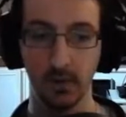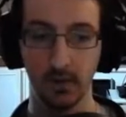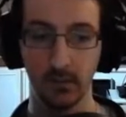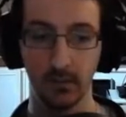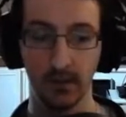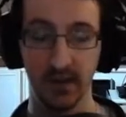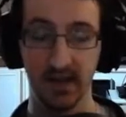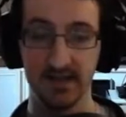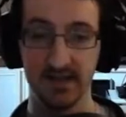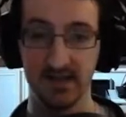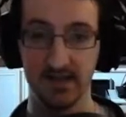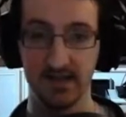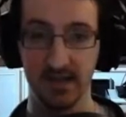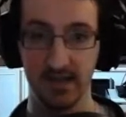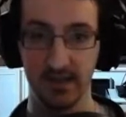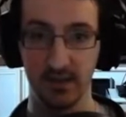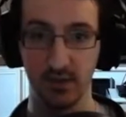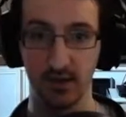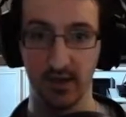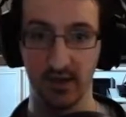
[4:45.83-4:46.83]
But as it
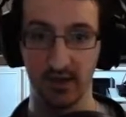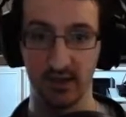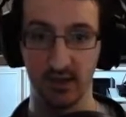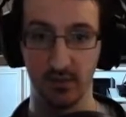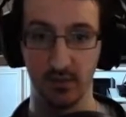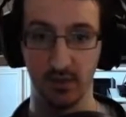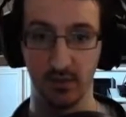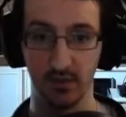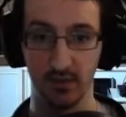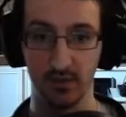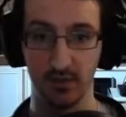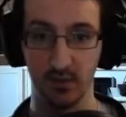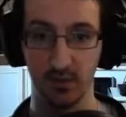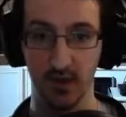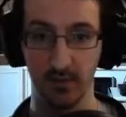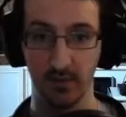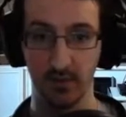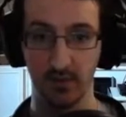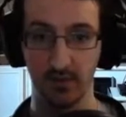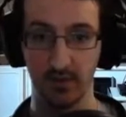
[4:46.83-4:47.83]
said, you can actually use it while
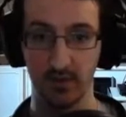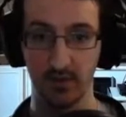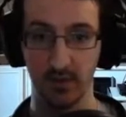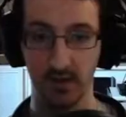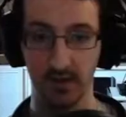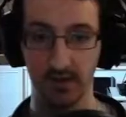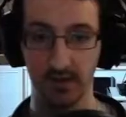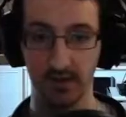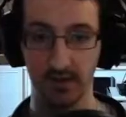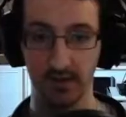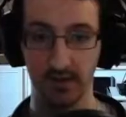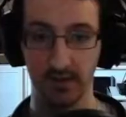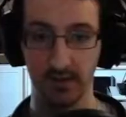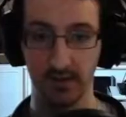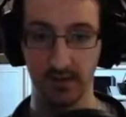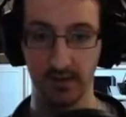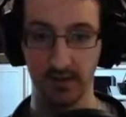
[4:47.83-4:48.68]
moving as well. So